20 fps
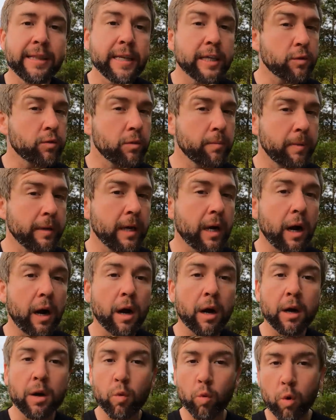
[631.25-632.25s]
This would be
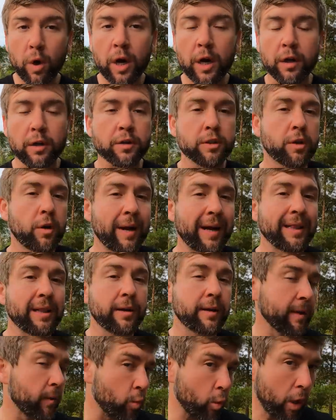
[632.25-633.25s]
our water. So I
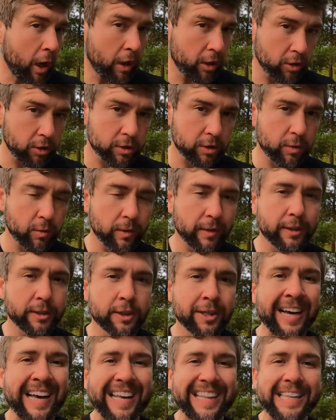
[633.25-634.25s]
look at water
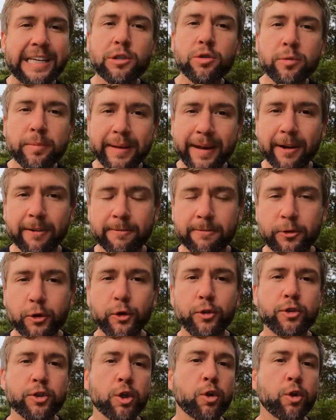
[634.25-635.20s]
storage. This would be our food.